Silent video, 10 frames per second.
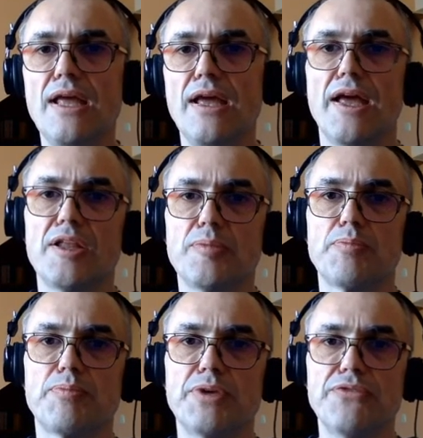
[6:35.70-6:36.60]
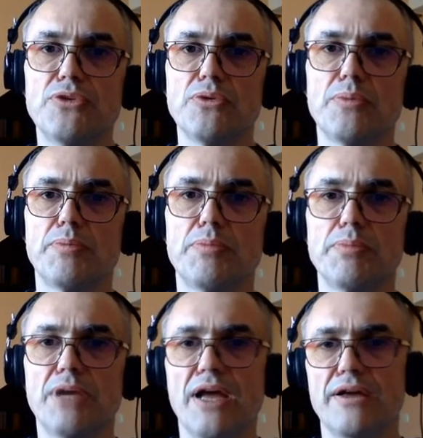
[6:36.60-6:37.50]
And if you
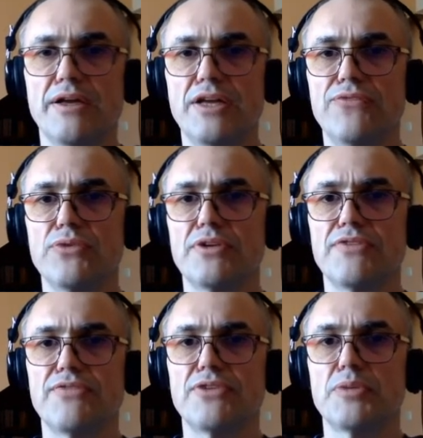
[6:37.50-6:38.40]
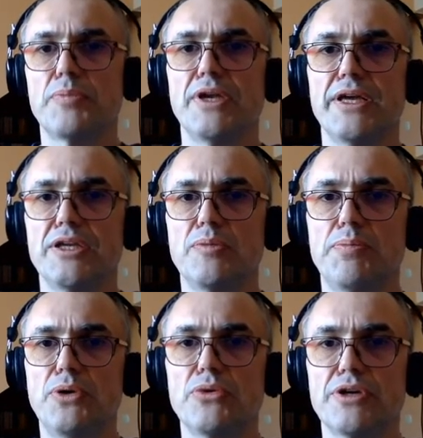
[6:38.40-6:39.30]
have ever played
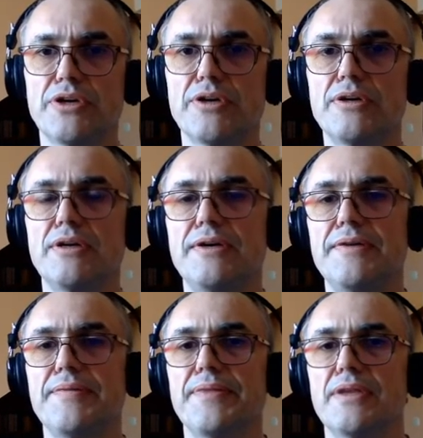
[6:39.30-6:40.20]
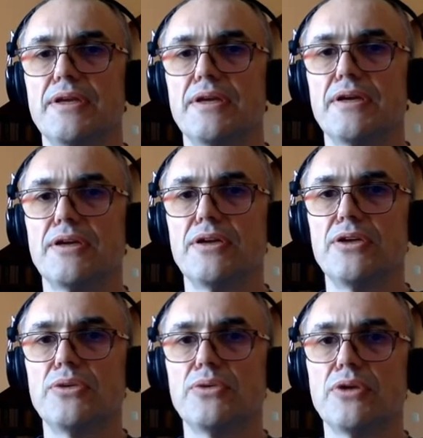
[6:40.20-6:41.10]
poker,
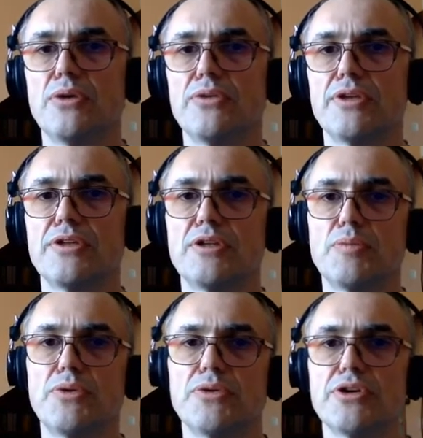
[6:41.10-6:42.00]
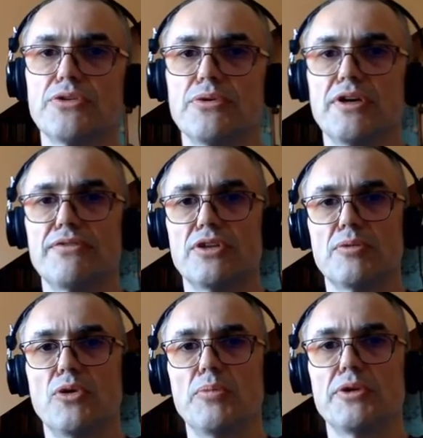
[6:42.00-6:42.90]
you know that in poker you have
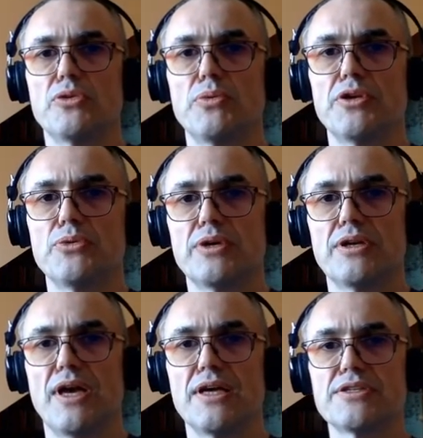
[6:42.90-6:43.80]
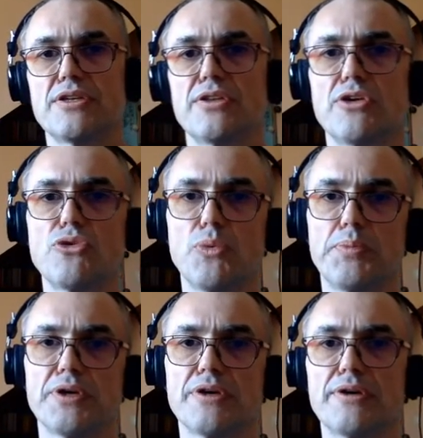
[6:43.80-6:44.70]
that moment when you can ask the
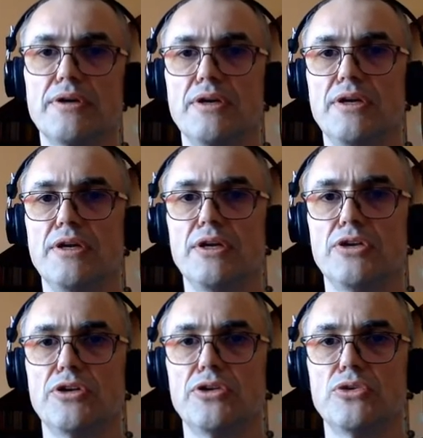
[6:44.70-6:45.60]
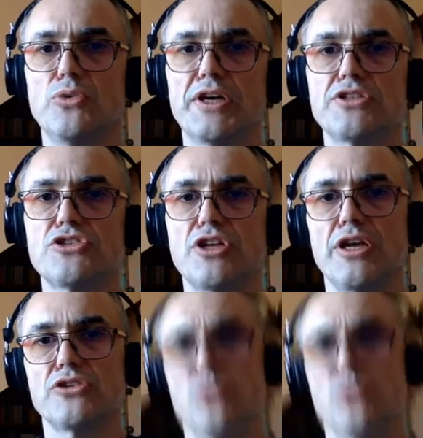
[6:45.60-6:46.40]
croupier to exchange